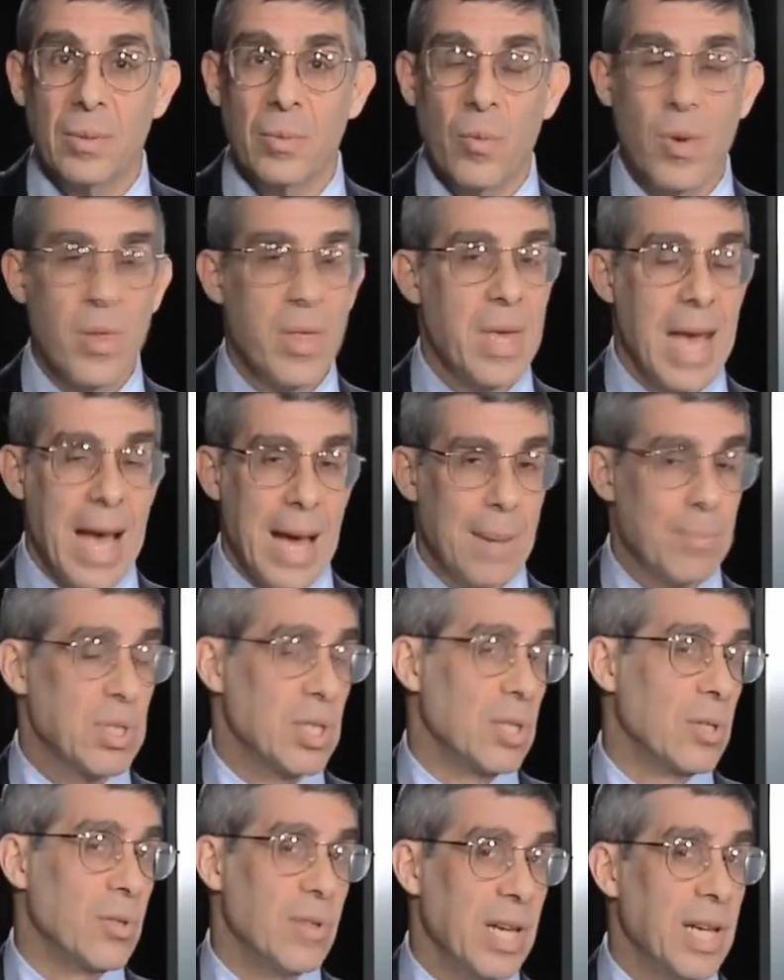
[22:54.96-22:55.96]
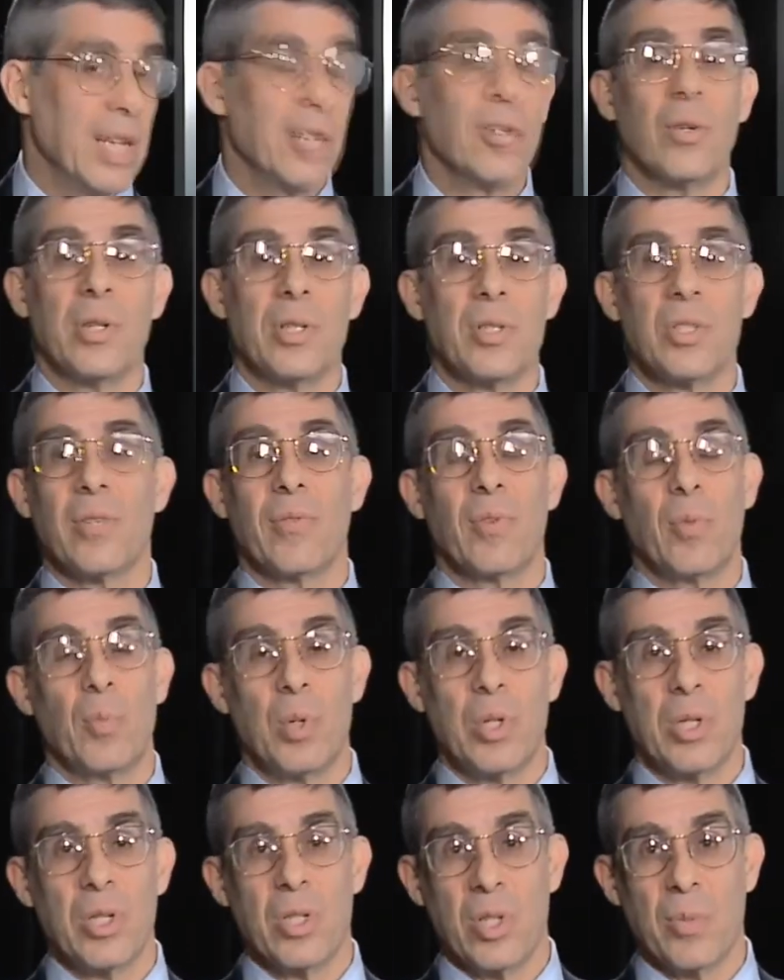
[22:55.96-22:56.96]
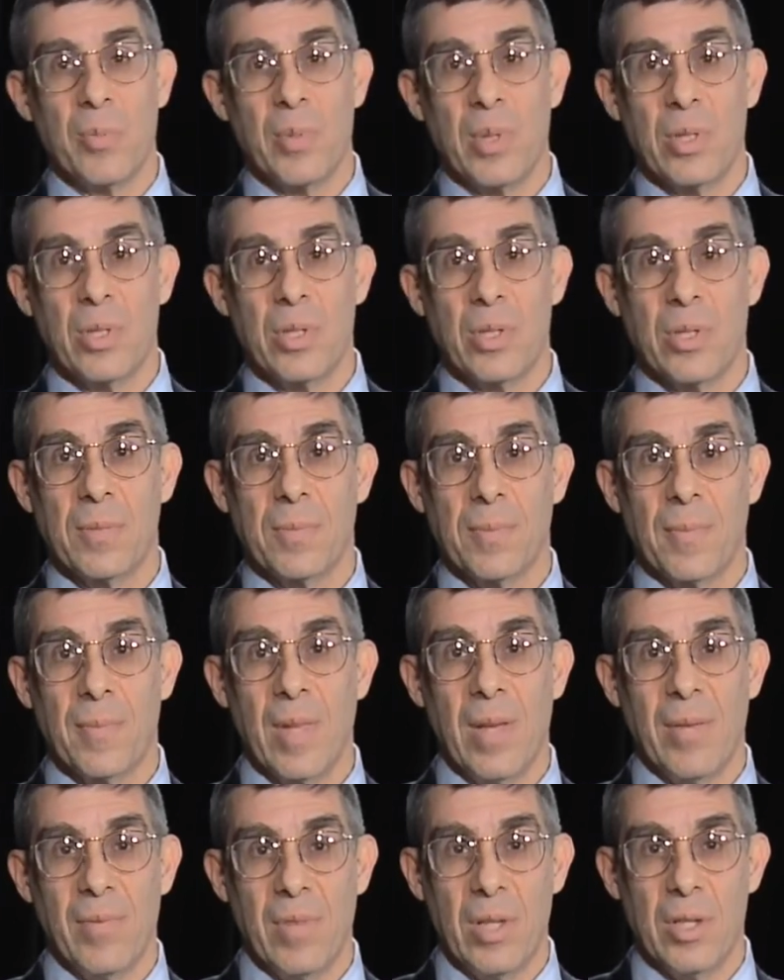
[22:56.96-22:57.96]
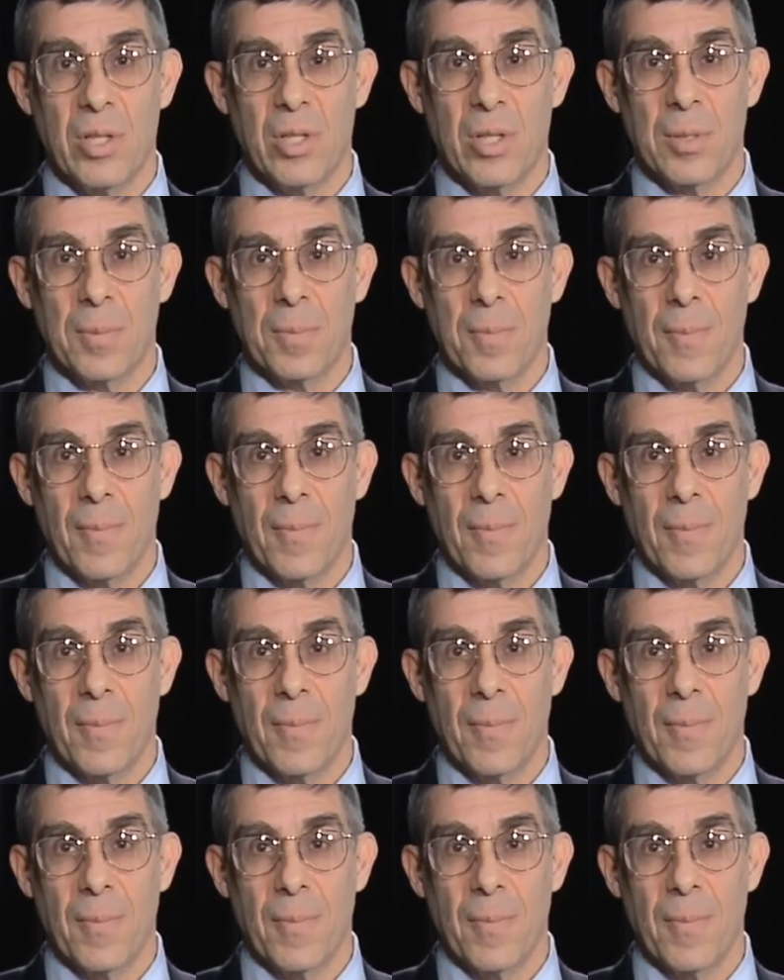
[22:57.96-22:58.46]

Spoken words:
with the absolute ignorance of the participants in this.